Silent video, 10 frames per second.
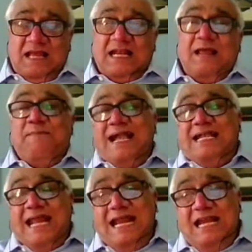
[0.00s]
They
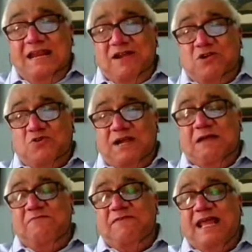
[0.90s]
maintain even
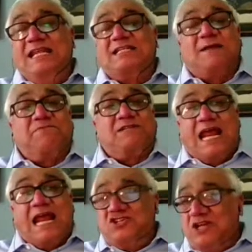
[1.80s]
today very
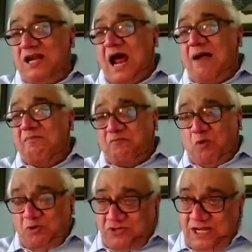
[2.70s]
substantial armed
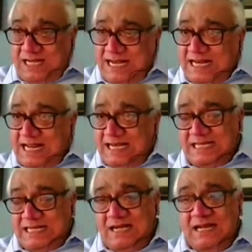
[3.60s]
forces in the
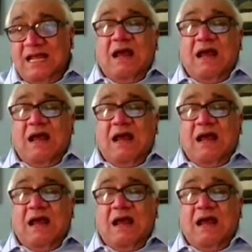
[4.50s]
region.